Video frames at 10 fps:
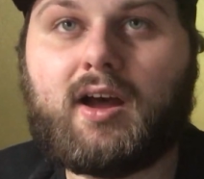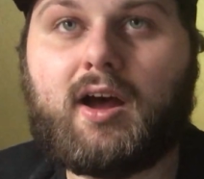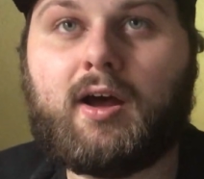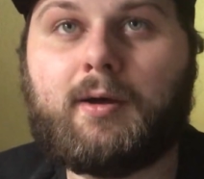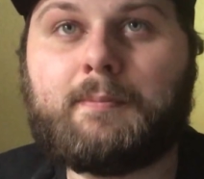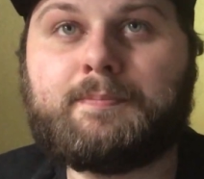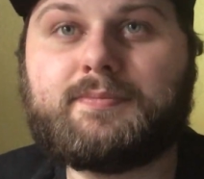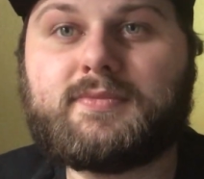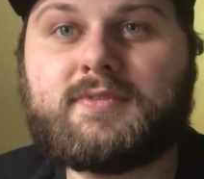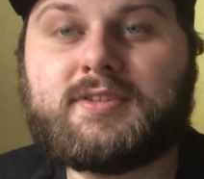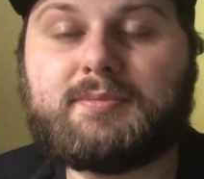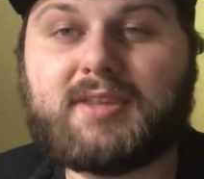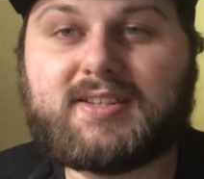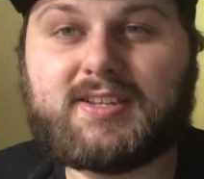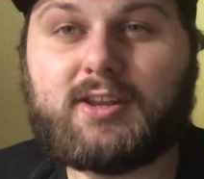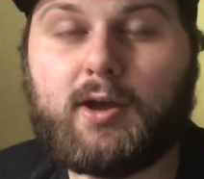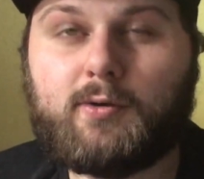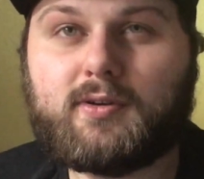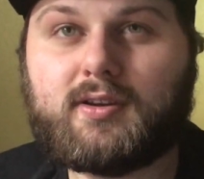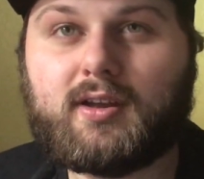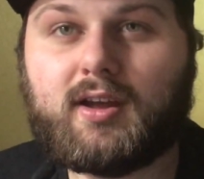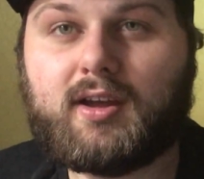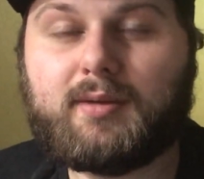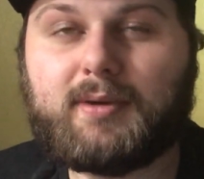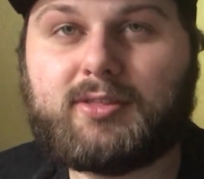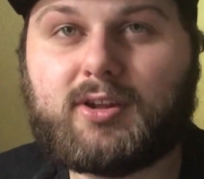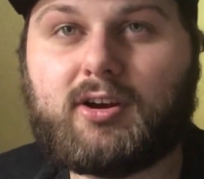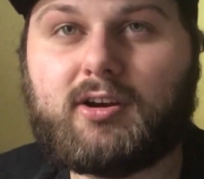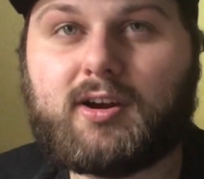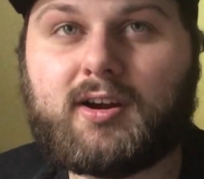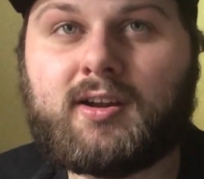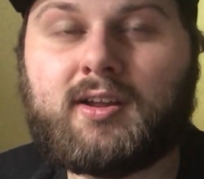Some things to note about the car,